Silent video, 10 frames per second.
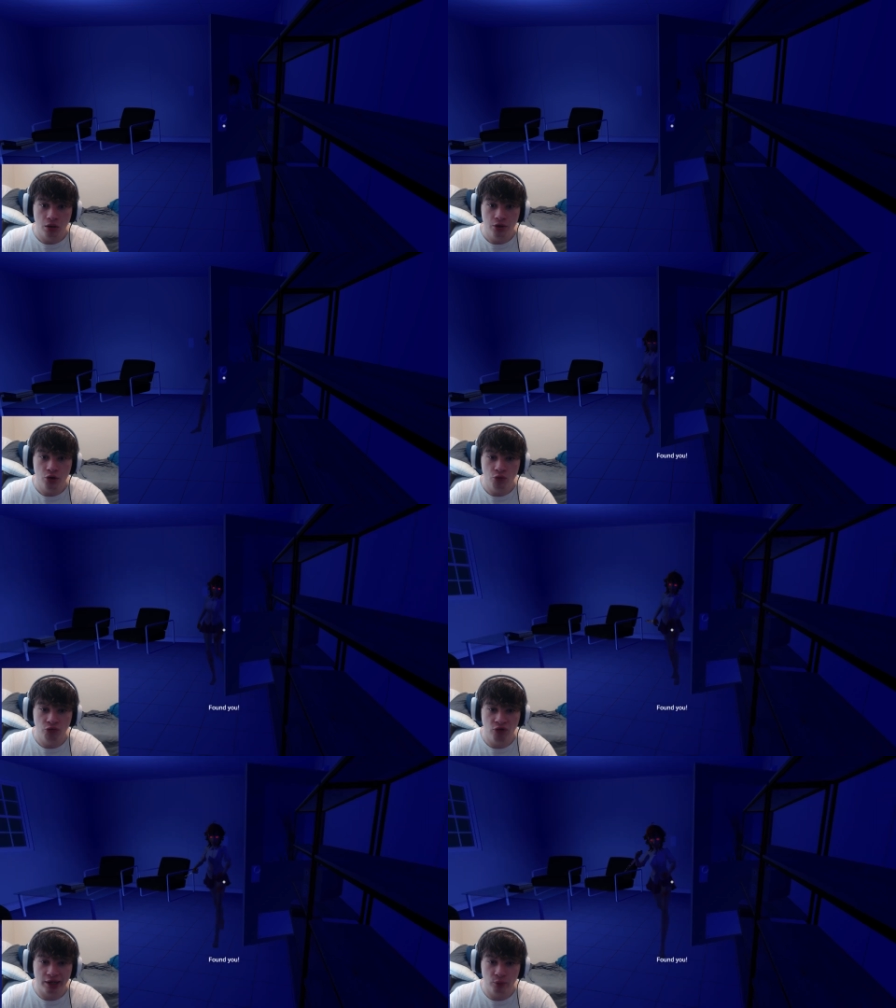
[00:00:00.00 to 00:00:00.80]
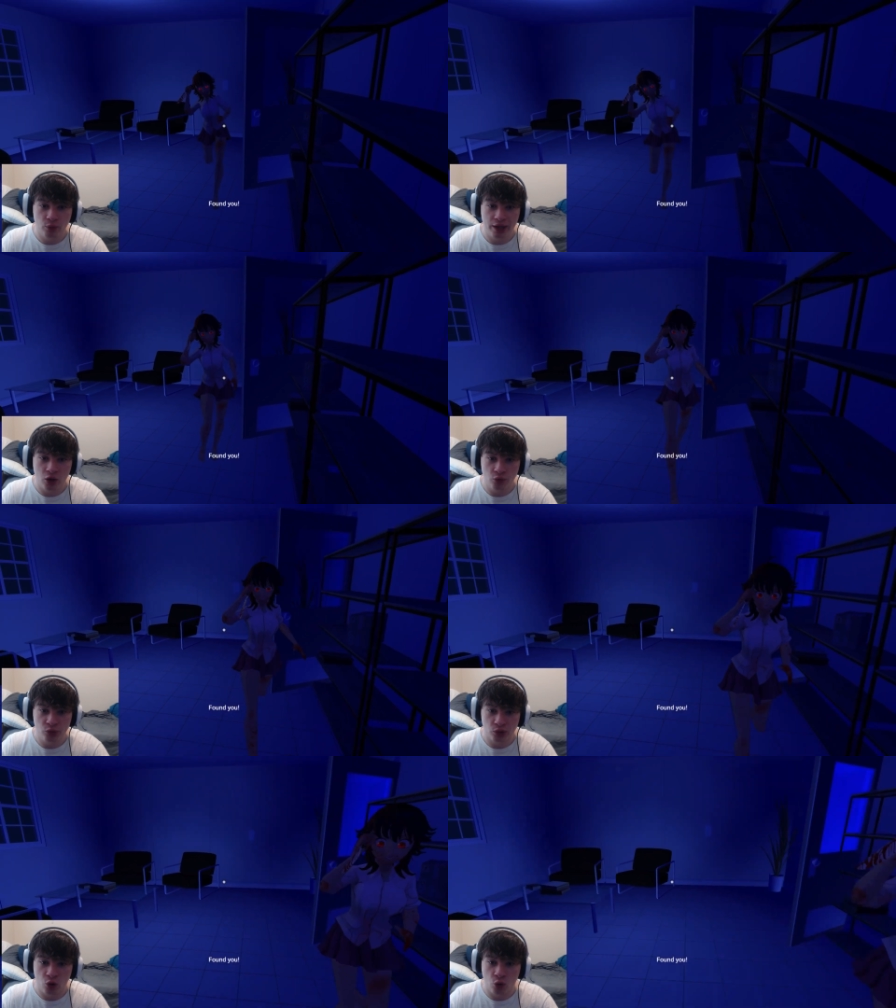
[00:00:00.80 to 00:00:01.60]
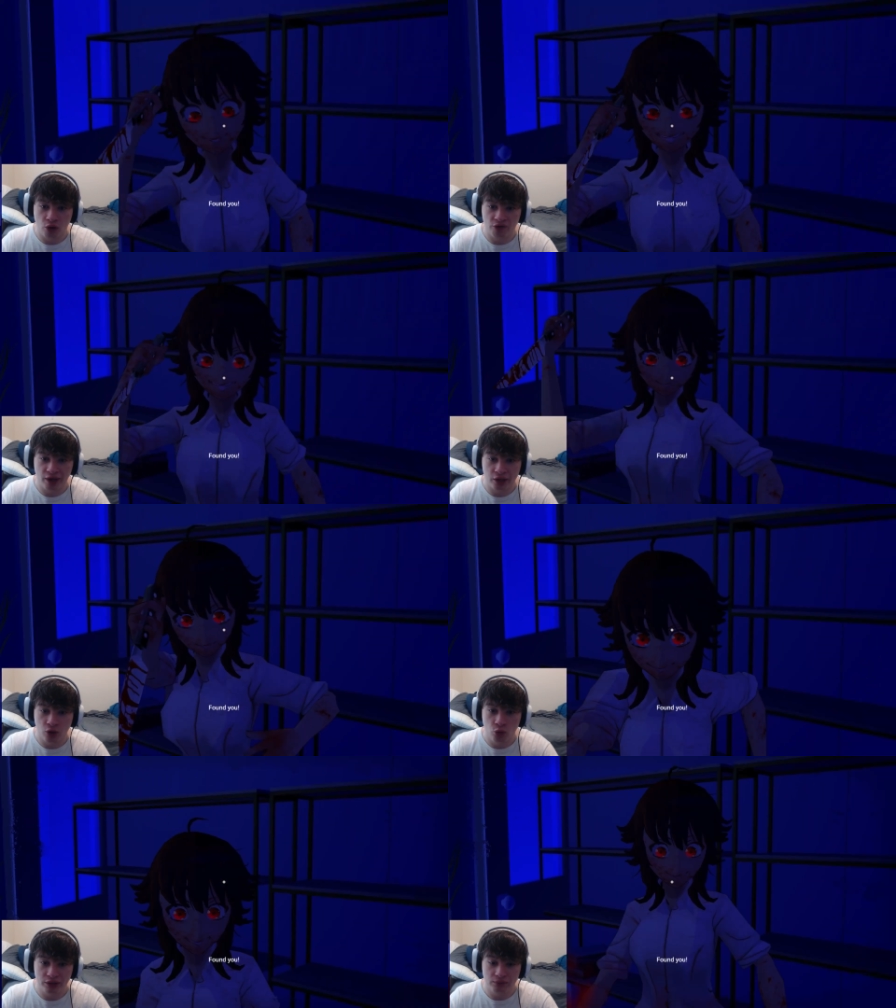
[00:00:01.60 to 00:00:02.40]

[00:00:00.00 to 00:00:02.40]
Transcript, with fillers: No fucking way. Oh, you were horrifying. Holy. Oh,